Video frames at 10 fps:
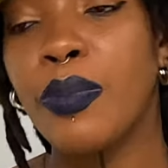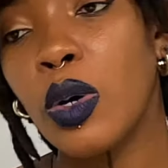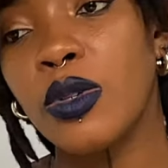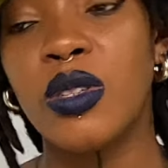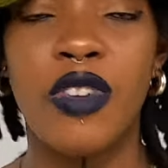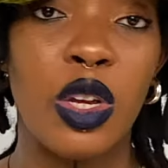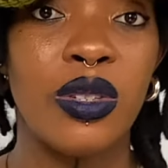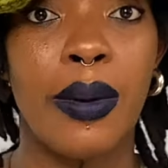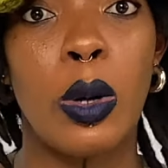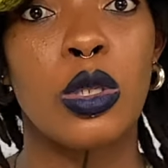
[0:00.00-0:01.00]
post videos
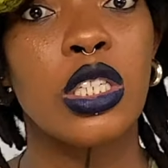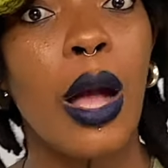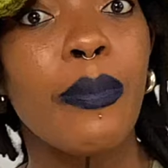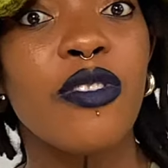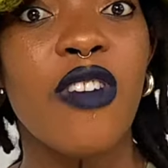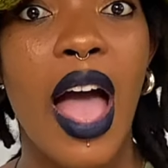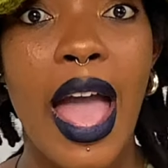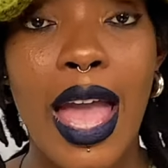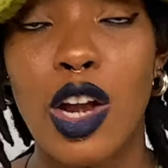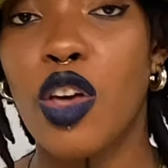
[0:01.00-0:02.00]
about
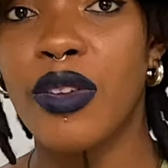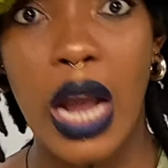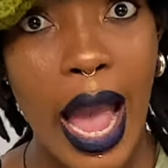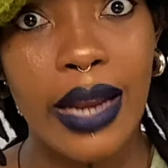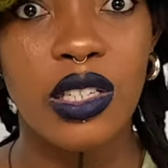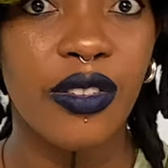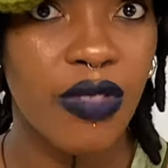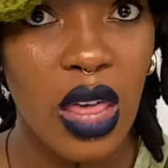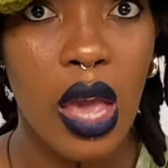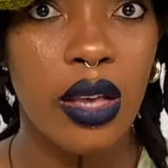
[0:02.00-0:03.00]
Shopify and other kinds of
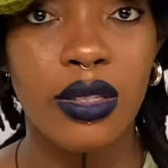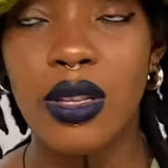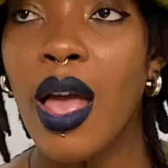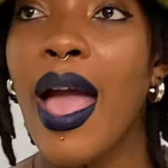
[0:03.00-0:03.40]
things.